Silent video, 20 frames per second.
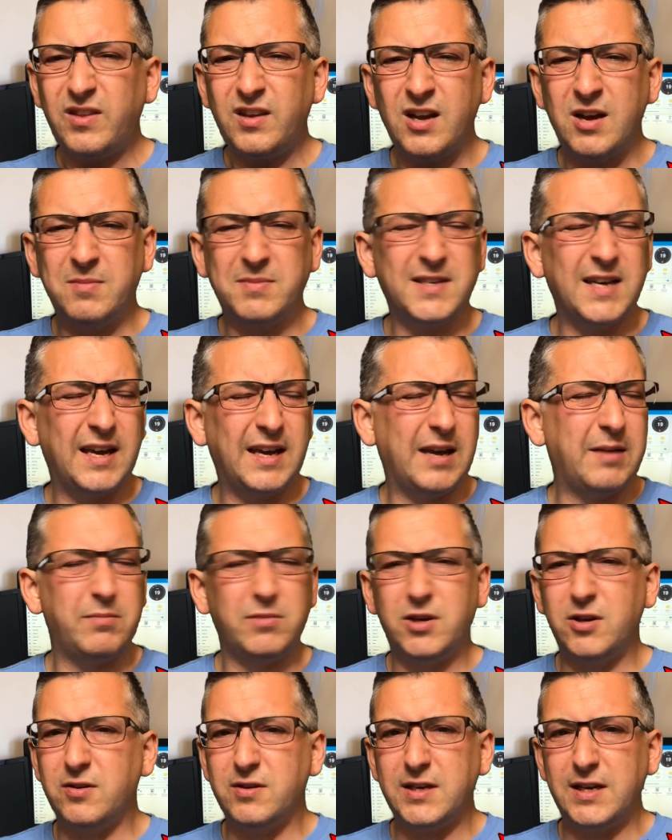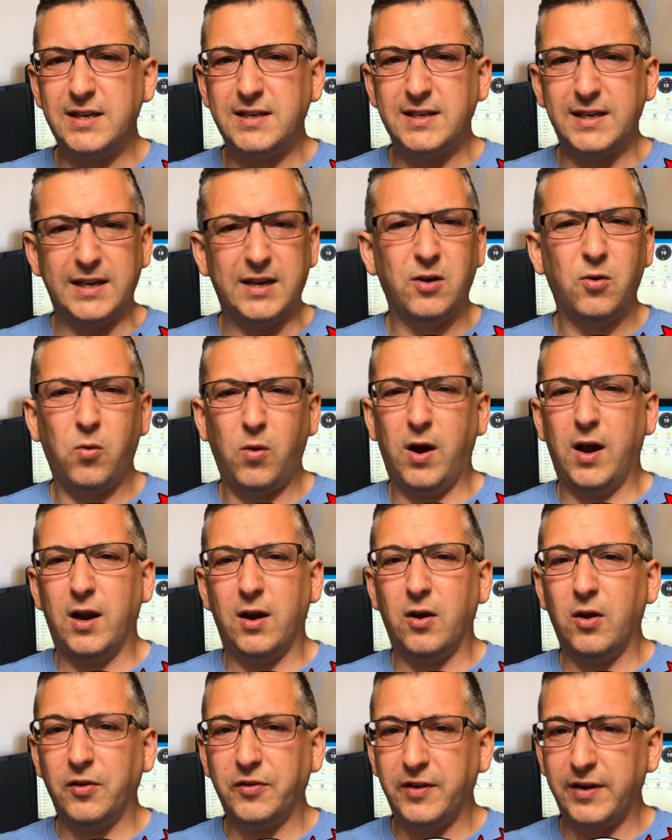I'm saying MQTT quite a
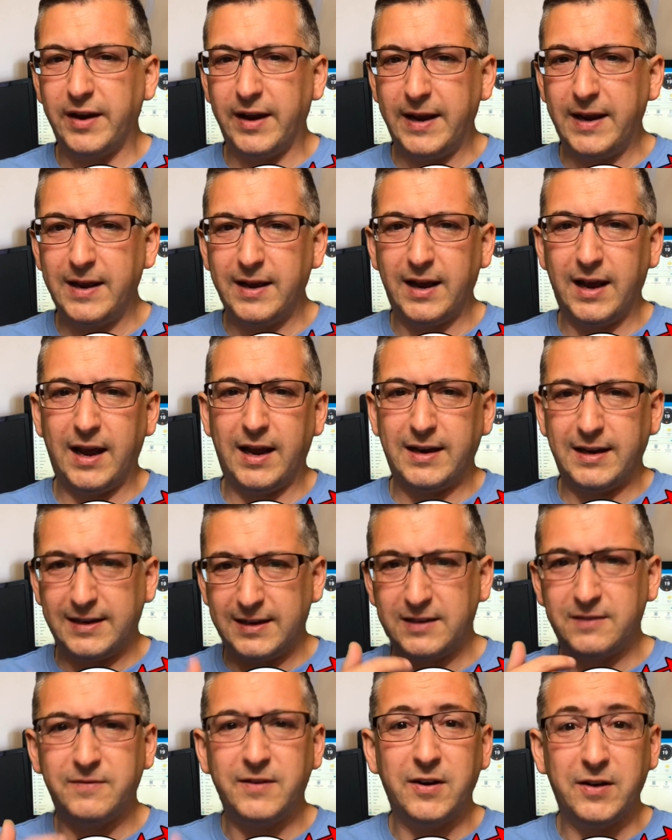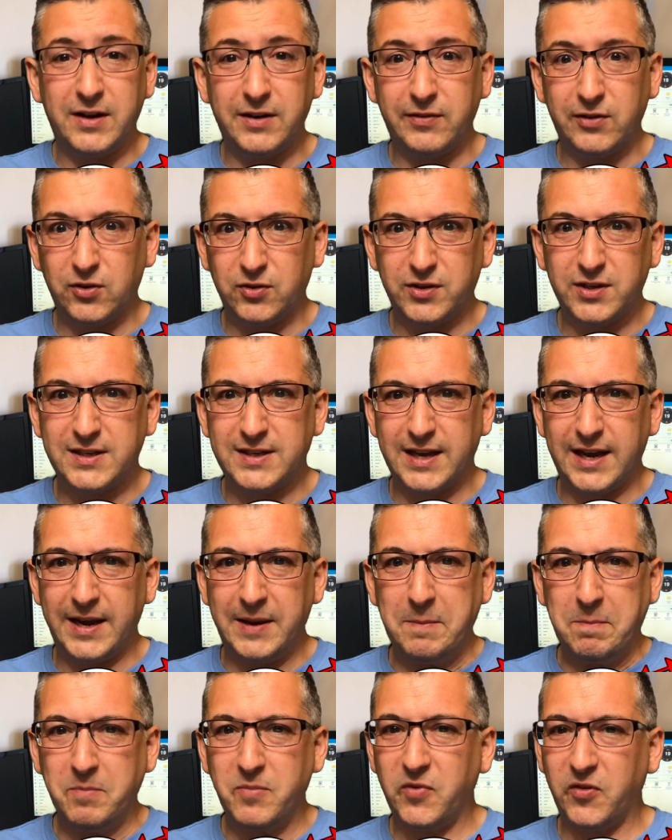lot today, and it is very difficult to
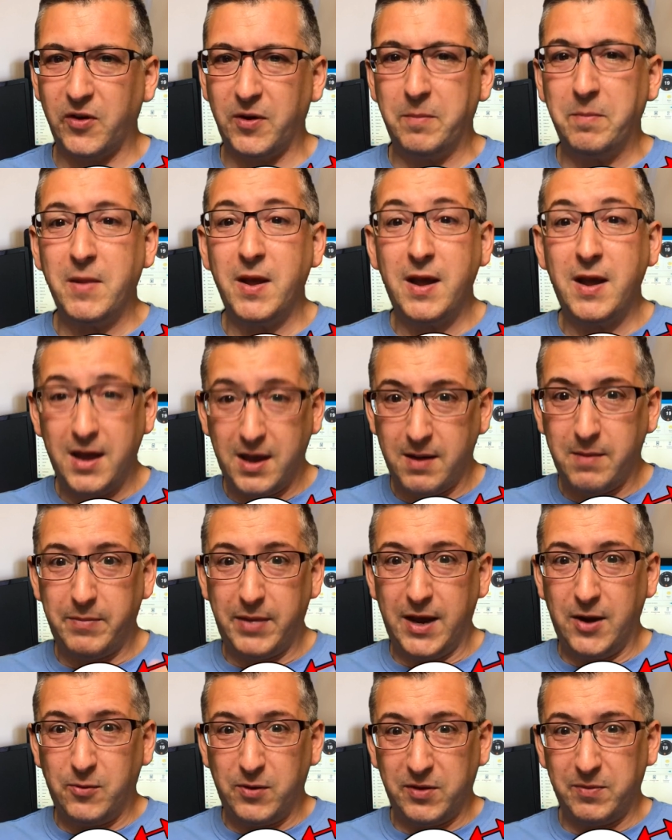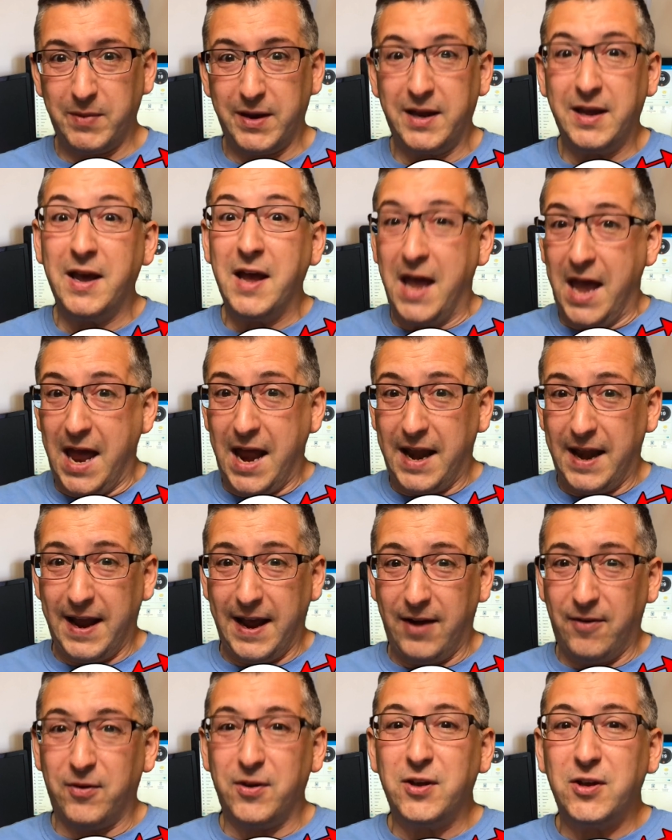say. So bear with me.
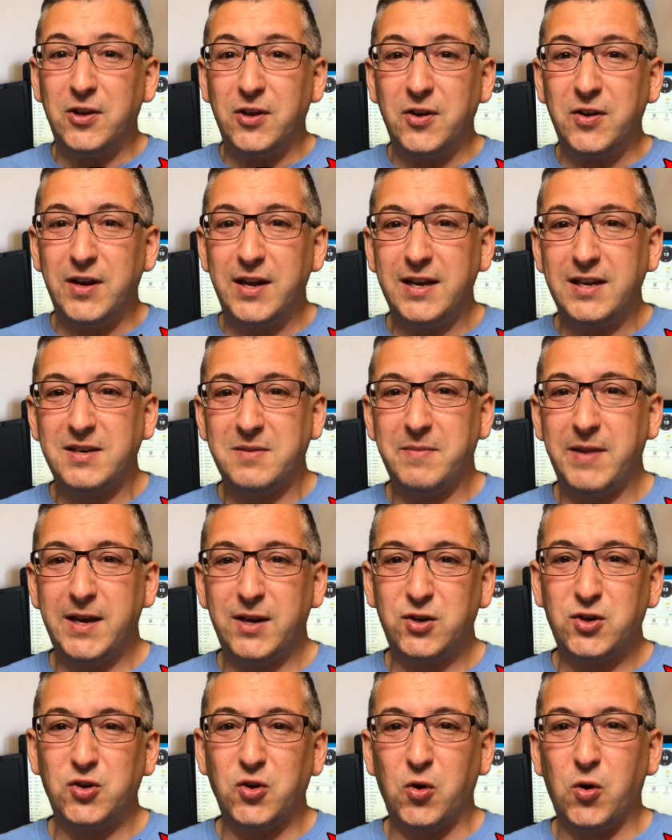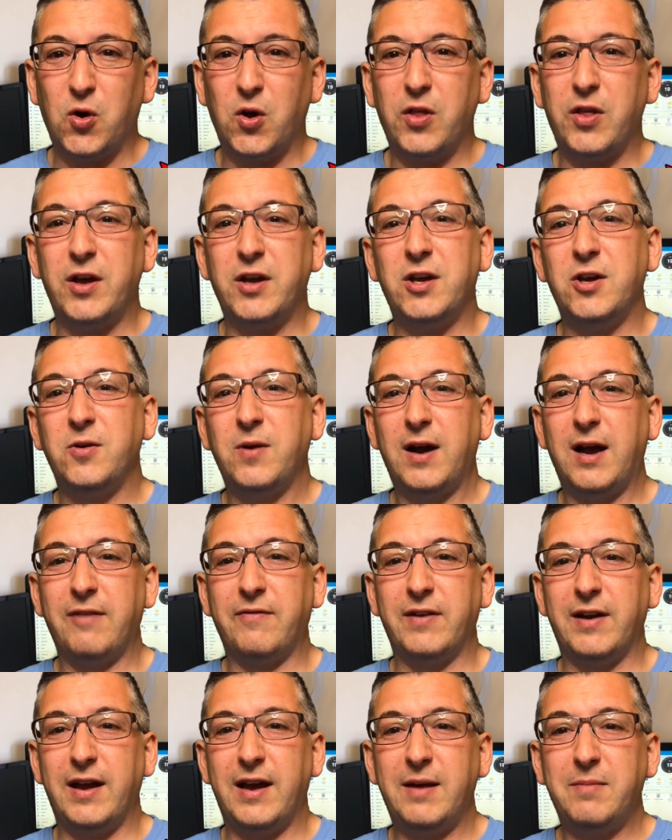Now, you need to make sure that you have
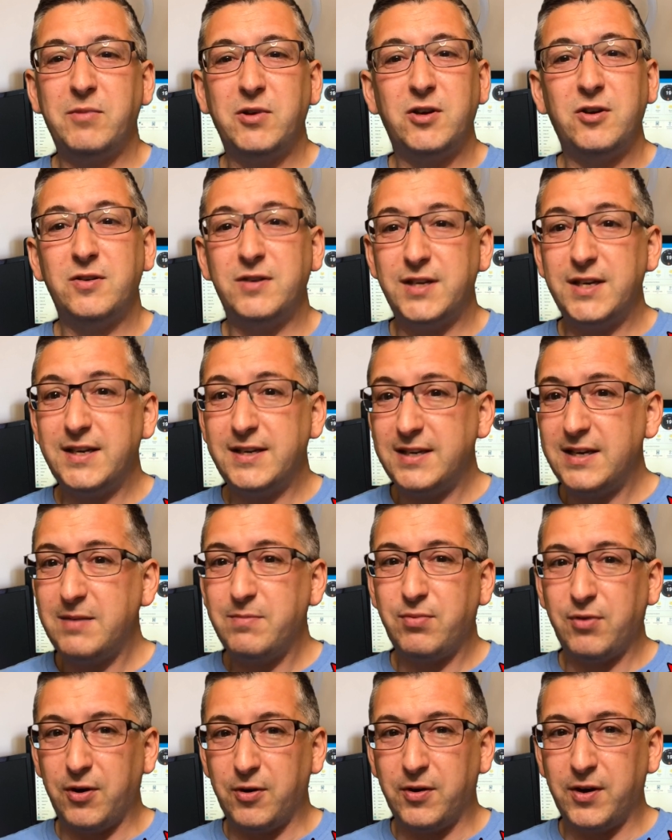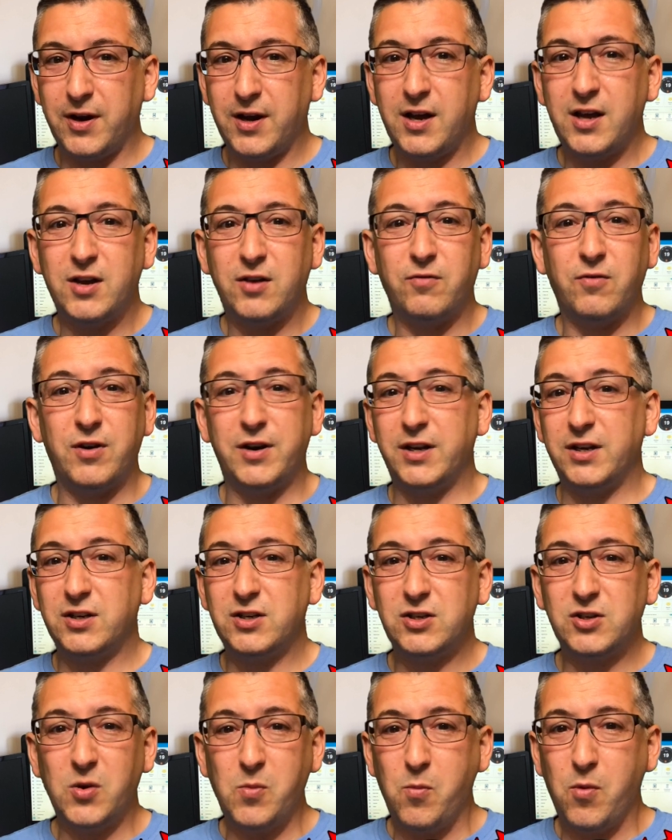an MQTT broker running
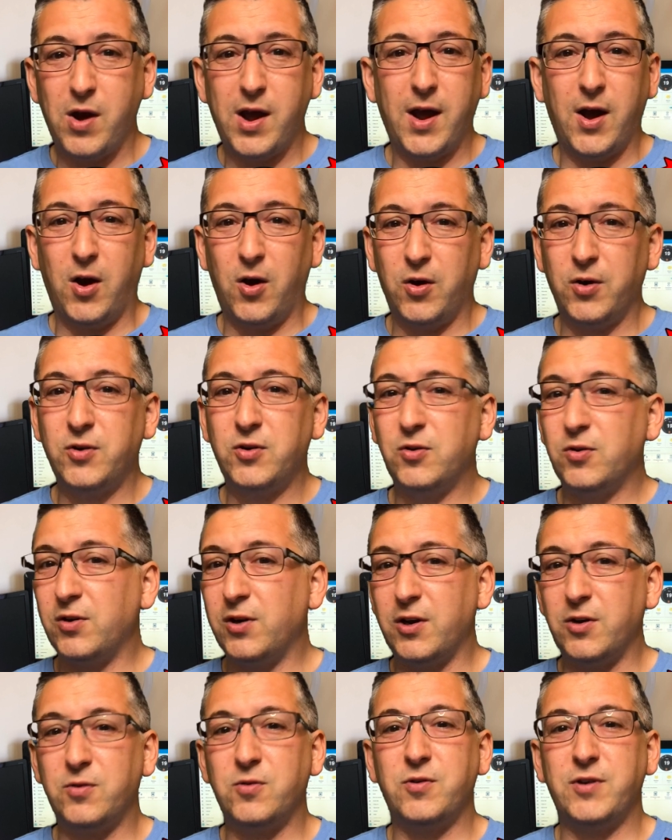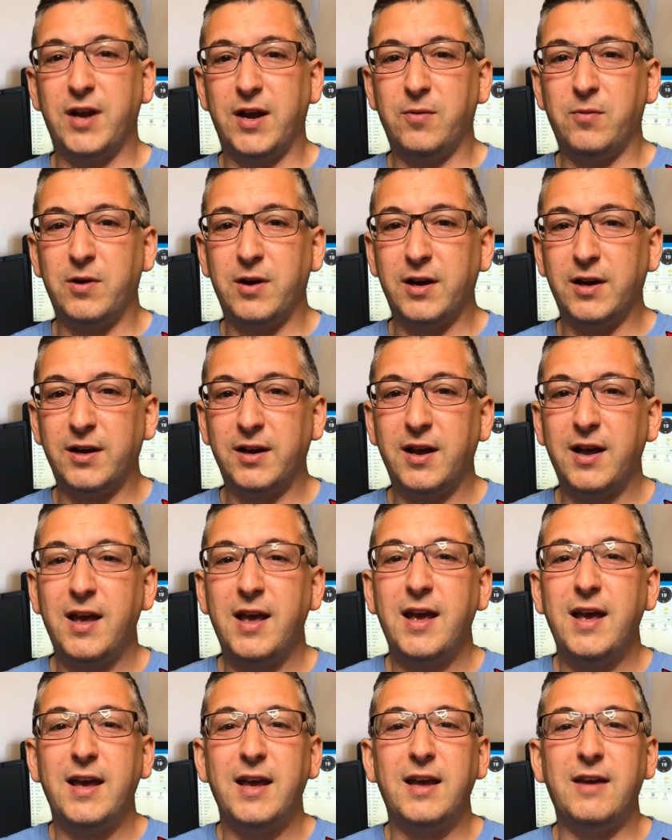somewhere on your local network.
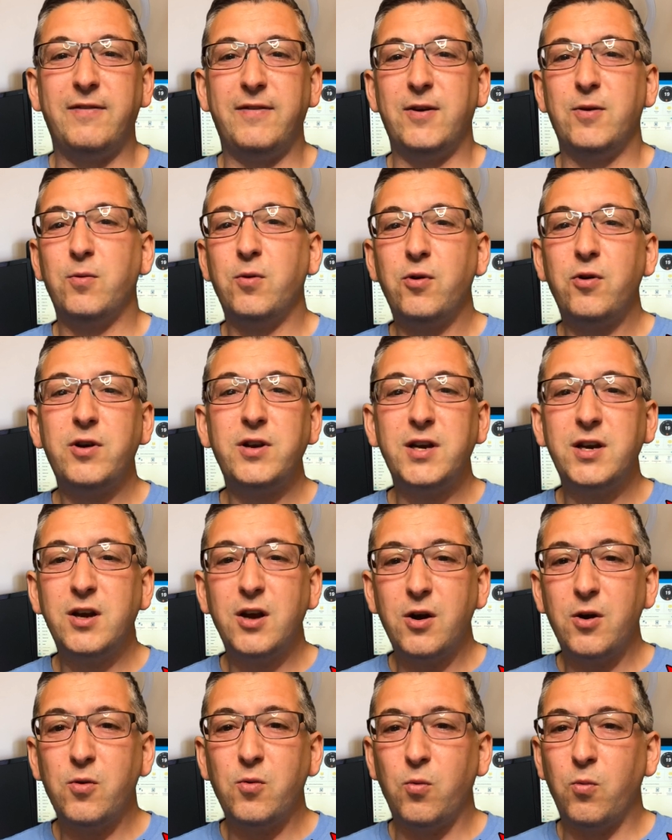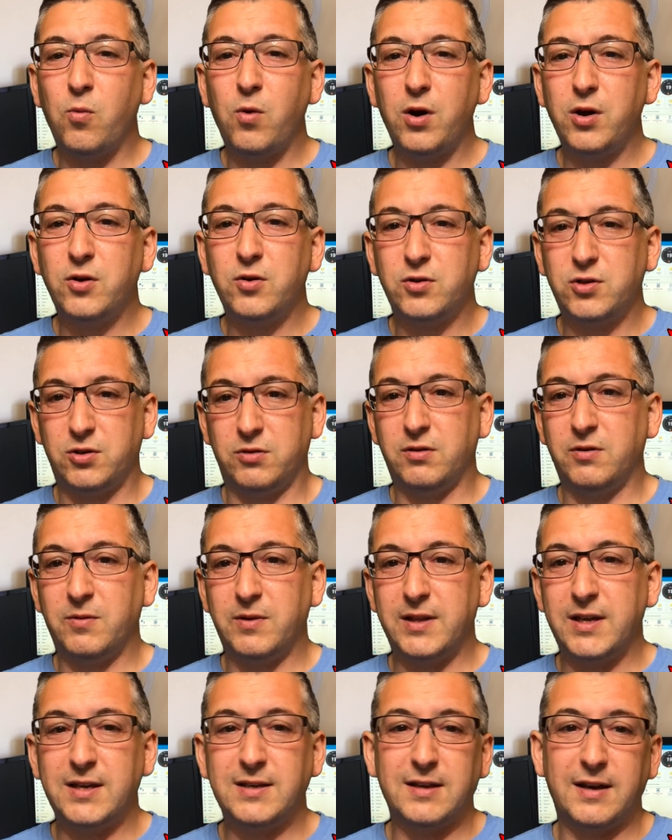If you already know what you're doing
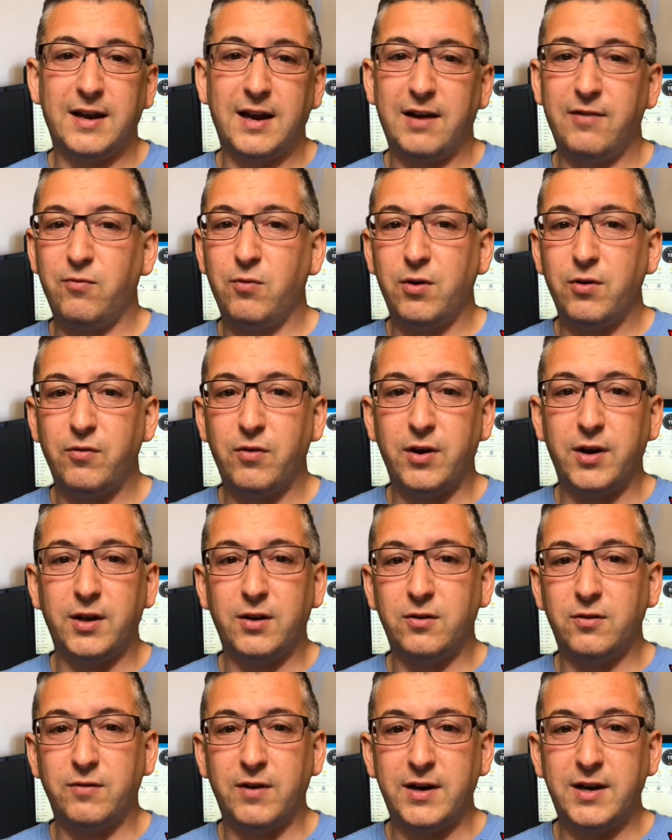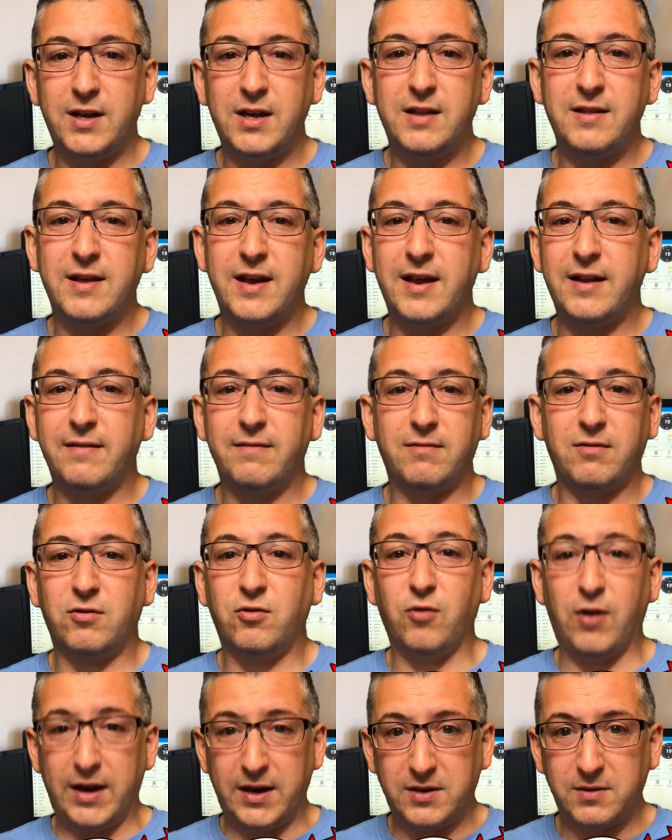with this and have one running already, then
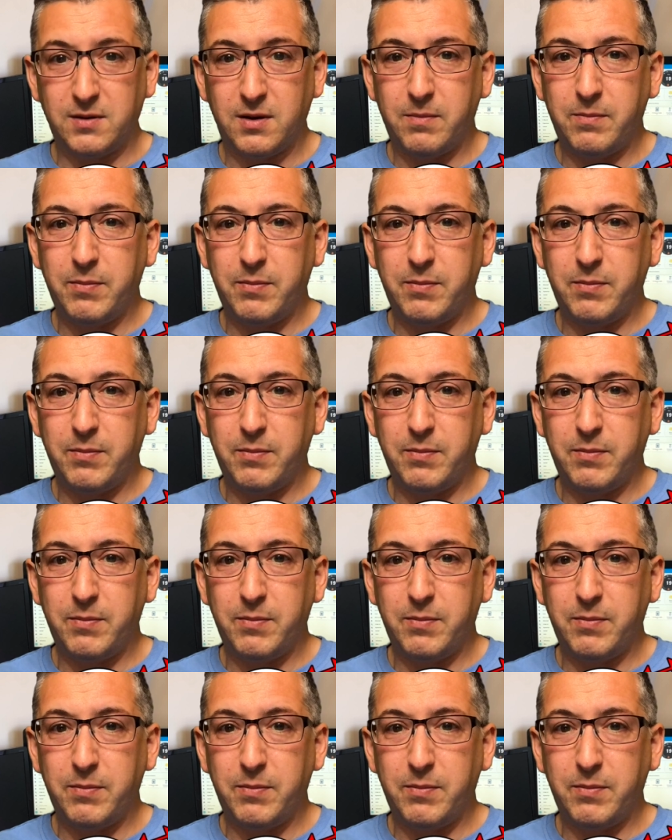great.